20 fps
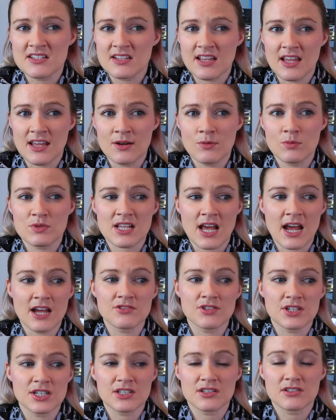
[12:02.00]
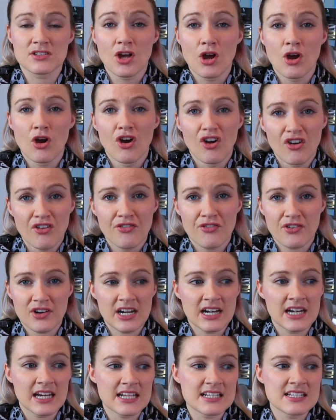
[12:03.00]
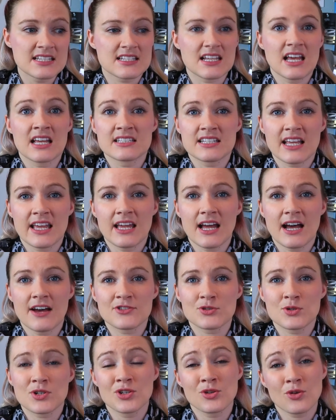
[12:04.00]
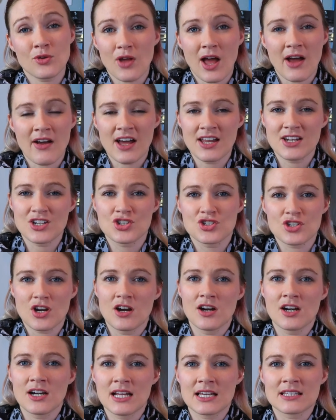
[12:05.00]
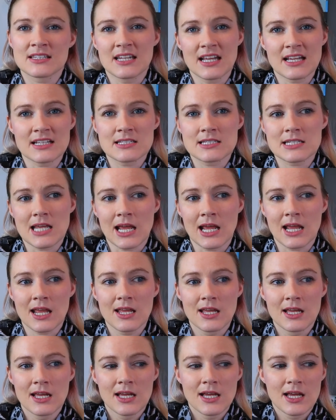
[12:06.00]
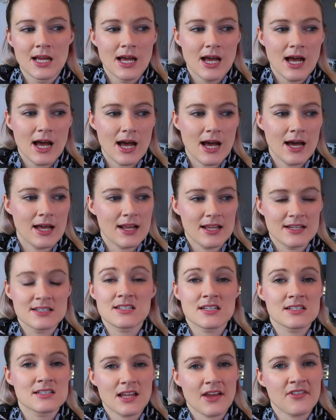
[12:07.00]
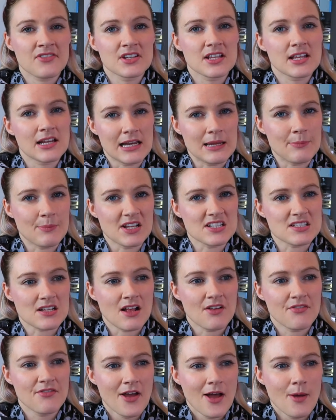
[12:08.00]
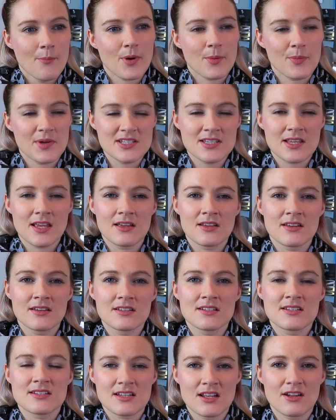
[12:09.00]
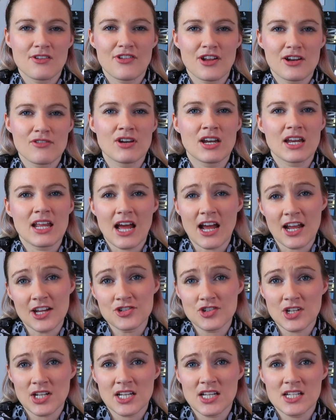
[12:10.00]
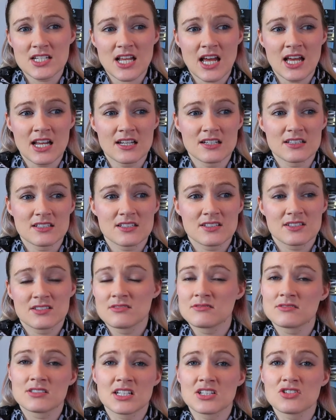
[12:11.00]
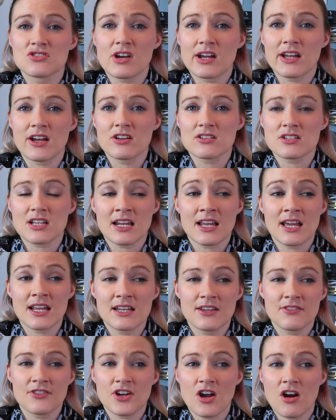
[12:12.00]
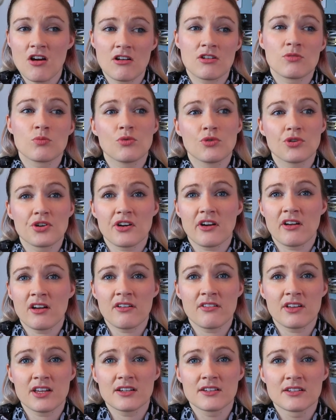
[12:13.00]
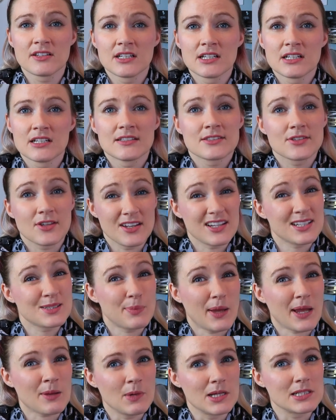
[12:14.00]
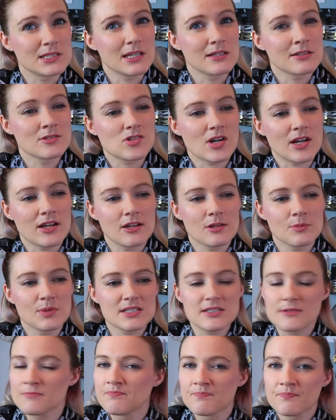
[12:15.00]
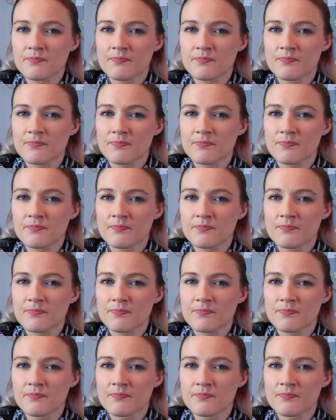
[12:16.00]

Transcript: skin was hydrated for at least a day after. You know, I had a shower like the next day and I did definitely clean myself, but my skin still felt really hydrated and didn't dry out. And I live in a hard water area, so you'd expect my skin to dry out a bit.